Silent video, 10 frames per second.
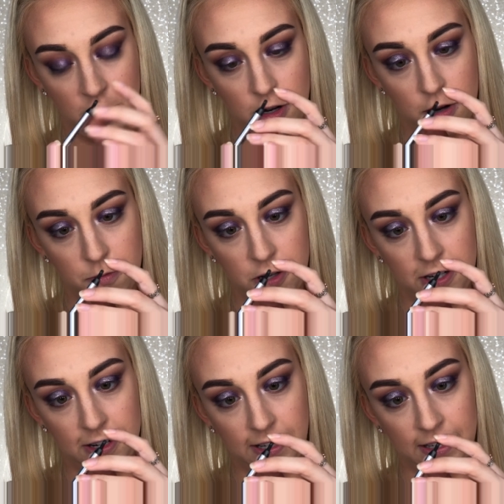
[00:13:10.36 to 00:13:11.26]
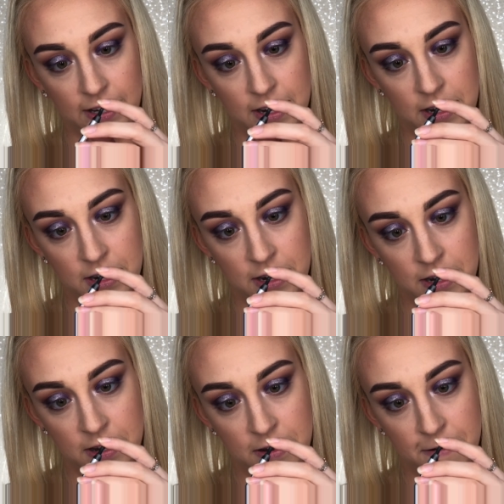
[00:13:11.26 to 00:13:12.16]
Nope, she just
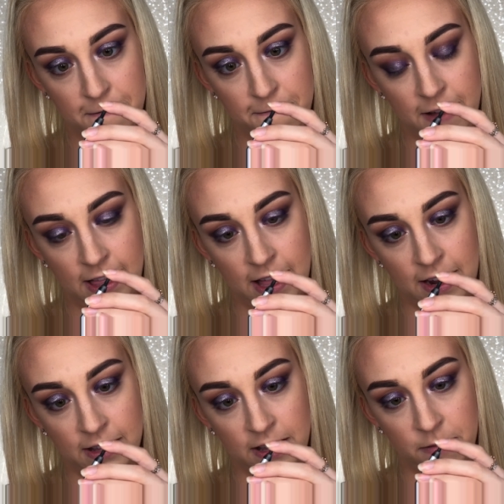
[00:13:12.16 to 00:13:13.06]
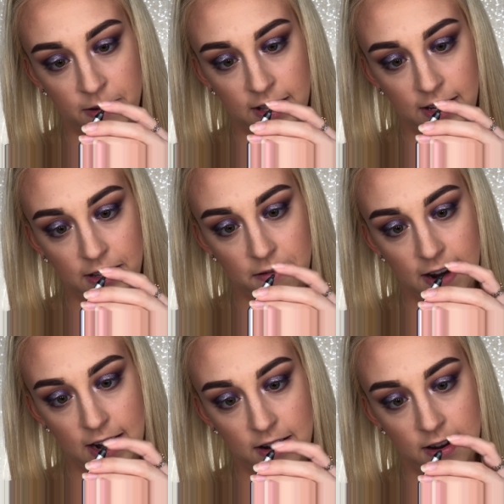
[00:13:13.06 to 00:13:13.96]
fell out a little bit. That's all
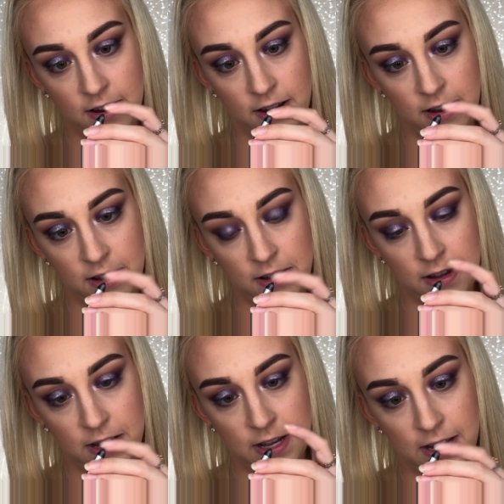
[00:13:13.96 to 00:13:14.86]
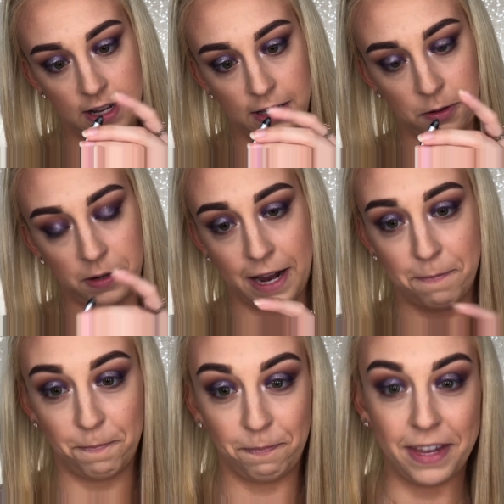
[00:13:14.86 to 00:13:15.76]
right. It's okay.
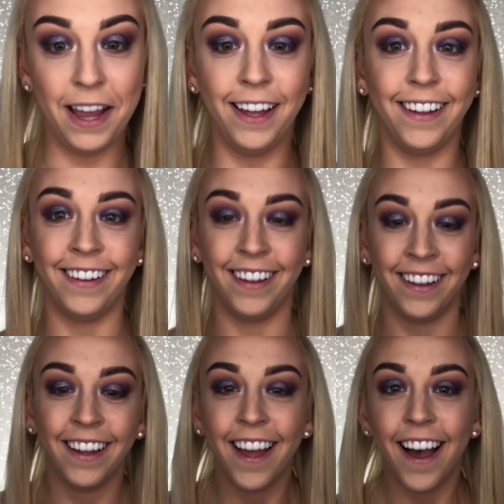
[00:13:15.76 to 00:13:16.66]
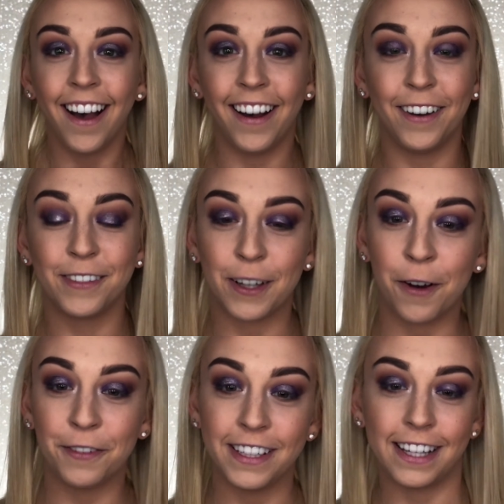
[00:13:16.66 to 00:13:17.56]
So
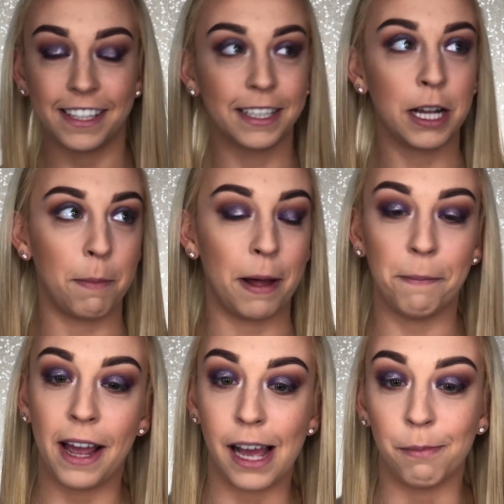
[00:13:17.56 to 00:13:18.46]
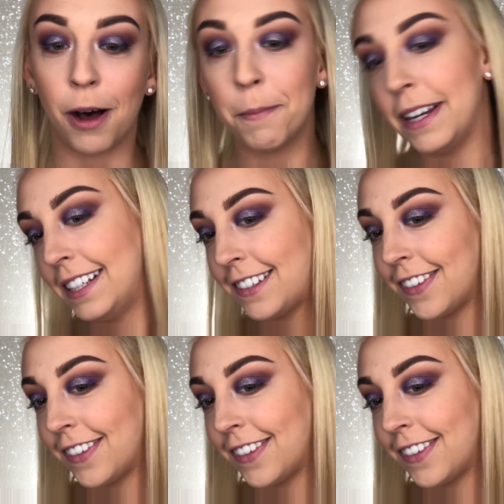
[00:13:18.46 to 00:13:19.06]
hopefully that doesn't come out my eyeball, but it's